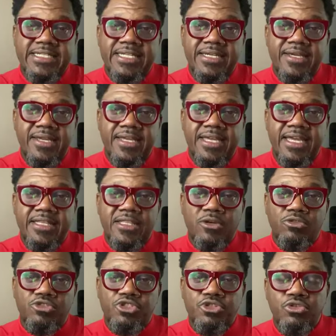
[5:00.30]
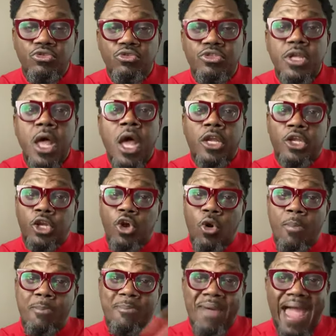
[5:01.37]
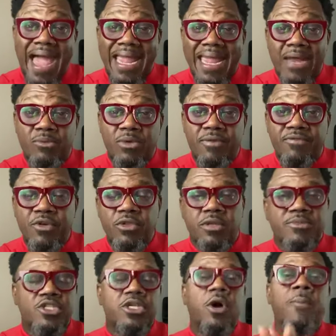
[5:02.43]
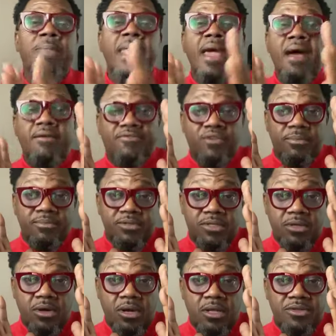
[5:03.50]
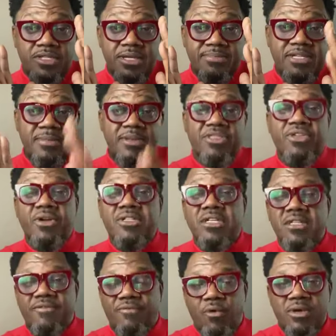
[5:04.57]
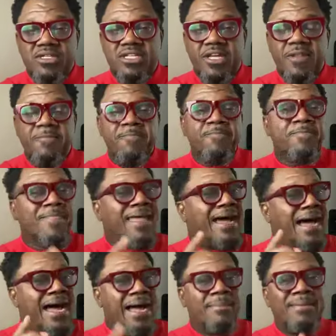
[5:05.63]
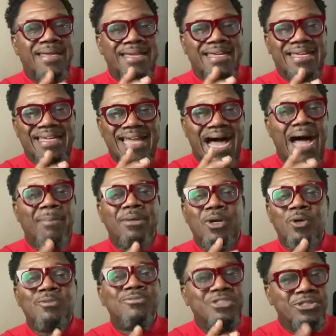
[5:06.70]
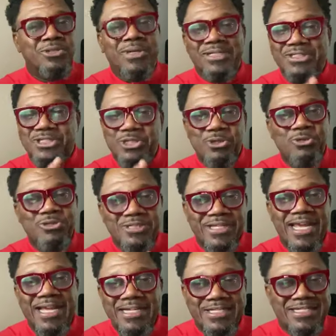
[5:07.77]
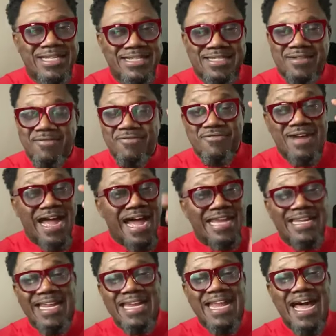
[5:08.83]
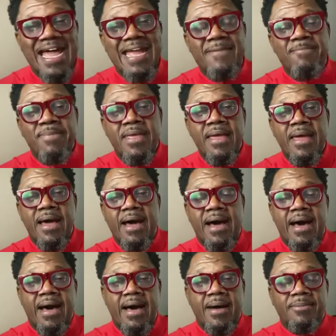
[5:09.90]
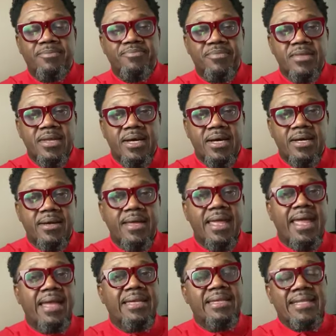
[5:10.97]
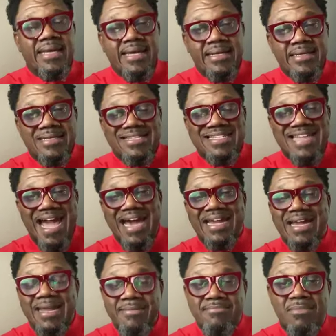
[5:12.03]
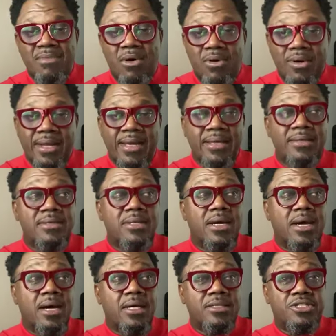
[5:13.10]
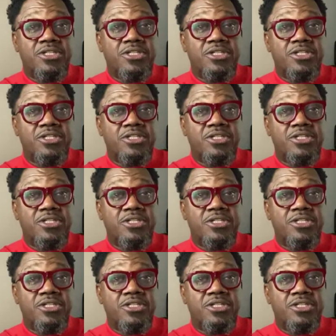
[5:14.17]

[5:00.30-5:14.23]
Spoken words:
to get those tools, to go back and review them. So from on September 13th to 14th, I'm going to do a two-day intensive. Friday night and then Saturday morning